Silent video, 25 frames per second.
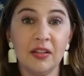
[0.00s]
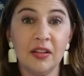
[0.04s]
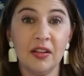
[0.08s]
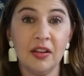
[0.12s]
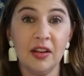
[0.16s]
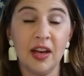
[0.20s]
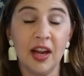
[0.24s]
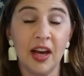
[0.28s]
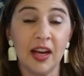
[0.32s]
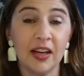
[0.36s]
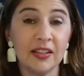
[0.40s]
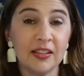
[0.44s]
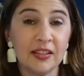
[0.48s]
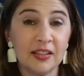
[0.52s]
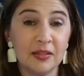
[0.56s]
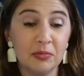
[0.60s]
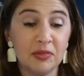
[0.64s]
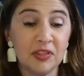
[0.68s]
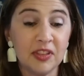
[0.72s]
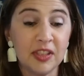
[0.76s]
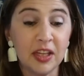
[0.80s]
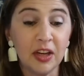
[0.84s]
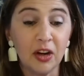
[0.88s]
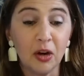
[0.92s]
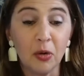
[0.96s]
the next
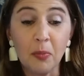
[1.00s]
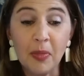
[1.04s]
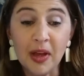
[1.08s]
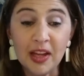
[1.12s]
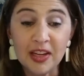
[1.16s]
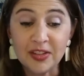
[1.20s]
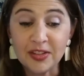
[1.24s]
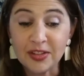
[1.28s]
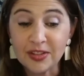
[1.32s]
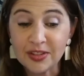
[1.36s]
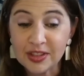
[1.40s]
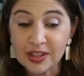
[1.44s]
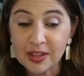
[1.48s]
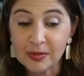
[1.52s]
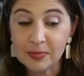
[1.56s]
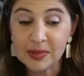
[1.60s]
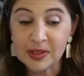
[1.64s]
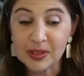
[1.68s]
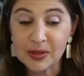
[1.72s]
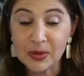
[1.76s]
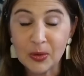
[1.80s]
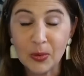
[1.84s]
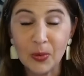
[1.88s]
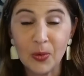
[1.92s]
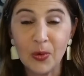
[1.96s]
SEER mentorship
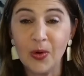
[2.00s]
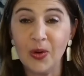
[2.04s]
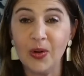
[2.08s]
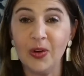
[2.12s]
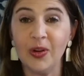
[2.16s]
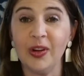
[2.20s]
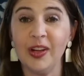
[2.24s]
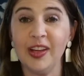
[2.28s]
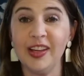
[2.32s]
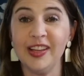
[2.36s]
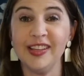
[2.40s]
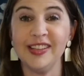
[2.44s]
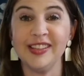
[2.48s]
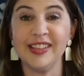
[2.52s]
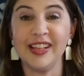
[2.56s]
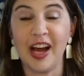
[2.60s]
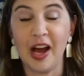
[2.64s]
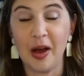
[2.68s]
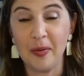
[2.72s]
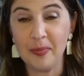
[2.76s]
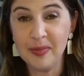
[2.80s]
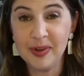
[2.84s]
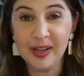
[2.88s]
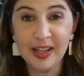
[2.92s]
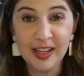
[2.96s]
school is
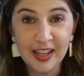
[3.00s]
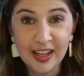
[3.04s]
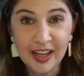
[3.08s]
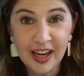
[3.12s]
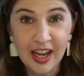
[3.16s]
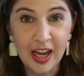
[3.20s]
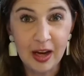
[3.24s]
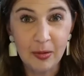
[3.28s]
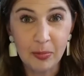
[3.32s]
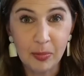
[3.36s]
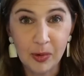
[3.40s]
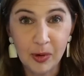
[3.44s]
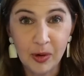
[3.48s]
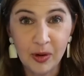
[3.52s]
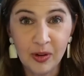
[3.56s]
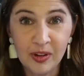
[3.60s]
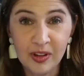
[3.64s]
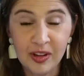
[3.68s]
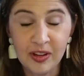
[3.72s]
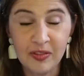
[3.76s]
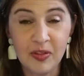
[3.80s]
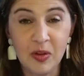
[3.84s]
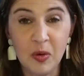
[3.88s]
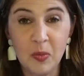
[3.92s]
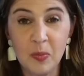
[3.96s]
happening in April.
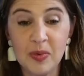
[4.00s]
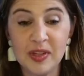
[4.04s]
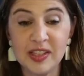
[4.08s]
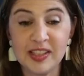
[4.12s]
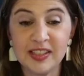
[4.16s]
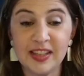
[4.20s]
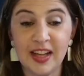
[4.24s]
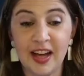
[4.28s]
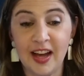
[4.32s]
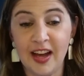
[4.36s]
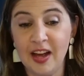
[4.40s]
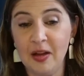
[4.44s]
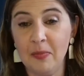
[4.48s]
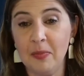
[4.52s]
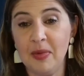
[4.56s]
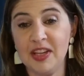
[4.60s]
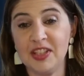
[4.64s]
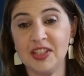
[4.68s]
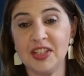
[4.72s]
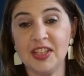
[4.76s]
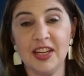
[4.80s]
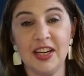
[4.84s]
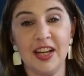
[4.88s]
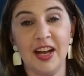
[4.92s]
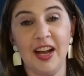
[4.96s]
If you missed that, I
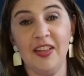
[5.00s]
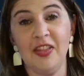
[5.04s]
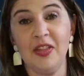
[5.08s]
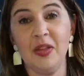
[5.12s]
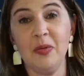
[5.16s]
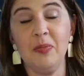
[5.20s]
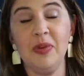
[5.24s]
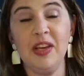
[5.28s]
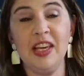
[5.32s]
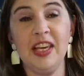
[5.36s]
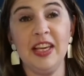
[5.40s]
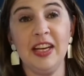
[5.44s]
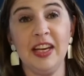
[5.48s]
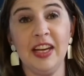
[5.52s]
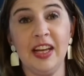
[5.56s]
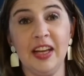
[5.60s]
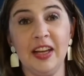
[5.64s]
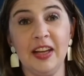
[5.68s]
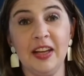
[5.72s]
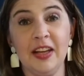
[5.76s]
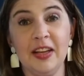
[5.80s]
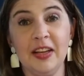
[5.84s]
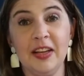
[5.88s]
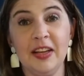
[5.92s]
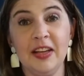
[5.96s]
mentioned it at the
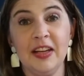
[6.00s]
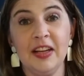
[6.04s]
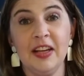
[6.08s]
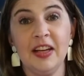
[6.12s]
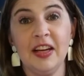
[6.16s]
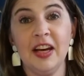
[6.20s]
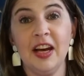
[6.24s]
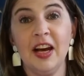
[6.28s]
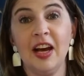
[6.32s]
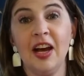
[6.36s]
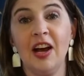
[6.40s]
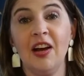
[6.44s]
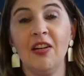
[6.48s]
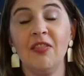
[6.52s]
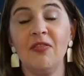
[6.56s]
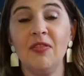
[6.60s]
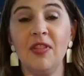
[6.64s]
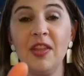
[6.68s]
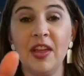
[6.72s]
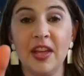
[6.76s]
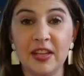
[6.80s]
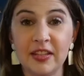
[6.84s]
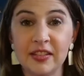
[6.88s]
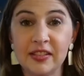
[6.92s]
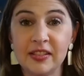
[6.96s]
beginning of
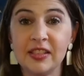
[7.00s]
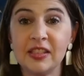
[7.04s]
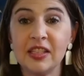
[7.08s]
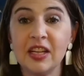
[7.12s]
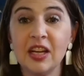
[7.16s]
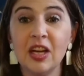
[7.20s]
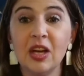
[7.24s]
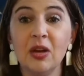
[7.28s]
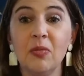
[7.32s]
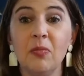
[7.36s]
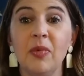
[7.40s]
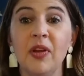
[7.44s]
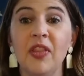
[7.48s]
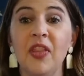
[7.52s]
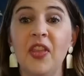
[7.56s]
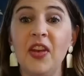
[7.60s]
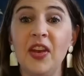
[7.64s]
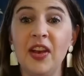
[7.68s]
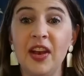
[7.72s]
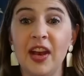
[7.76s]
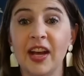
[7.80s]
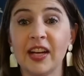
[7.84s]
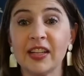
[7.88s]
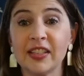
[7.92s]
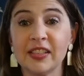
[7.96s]
this. But the
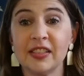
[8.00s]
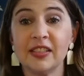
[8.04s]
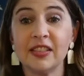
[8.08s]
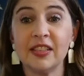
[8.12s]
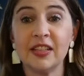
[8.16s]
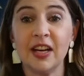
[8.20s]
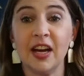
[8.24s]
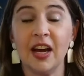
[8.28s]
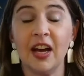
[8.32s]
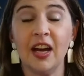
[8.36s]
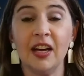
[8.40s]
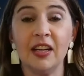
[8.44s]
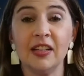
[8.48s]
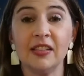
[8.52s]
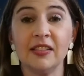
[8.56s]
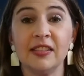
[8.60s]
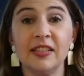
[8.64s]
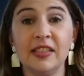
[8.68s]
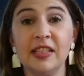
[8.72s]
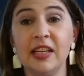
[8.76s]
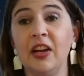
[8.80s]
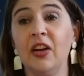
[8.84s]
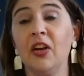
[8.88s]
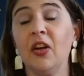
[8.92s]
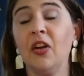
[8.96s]
next uh,
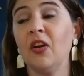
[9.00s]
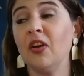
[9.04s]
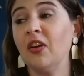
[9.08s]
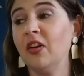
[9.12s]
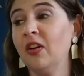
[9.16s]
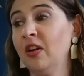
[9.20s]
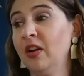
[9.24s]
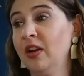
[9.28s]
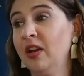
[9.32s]
SEER